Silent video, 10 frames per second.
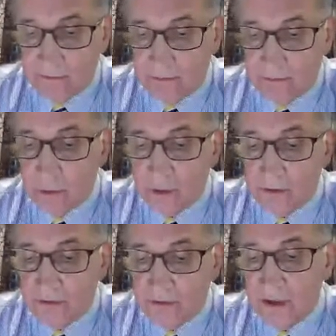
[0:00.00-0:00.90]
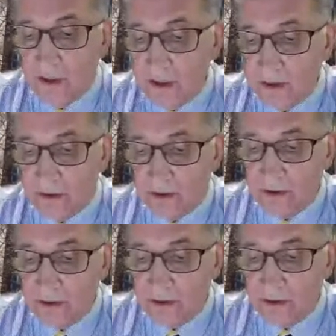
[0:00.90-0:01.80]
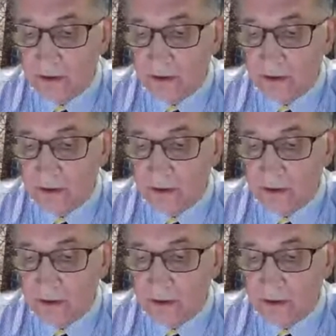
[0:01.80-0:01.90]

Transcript: for UGV indices